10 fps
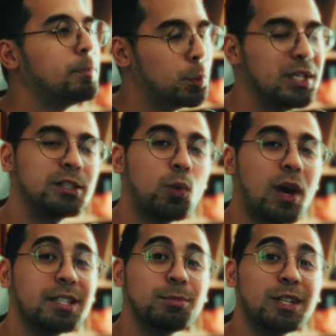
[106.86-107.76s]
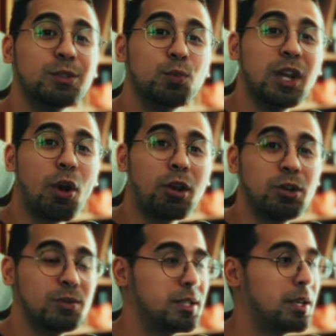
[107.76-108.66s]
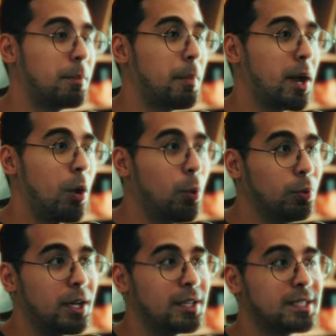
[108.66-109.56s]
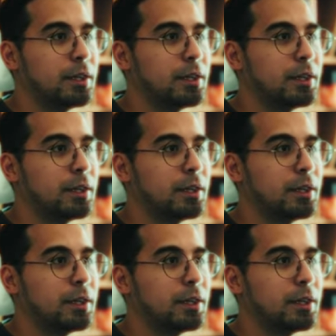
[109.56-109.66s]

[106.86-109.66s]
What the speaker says: The reason why is because we are using my own LUTs.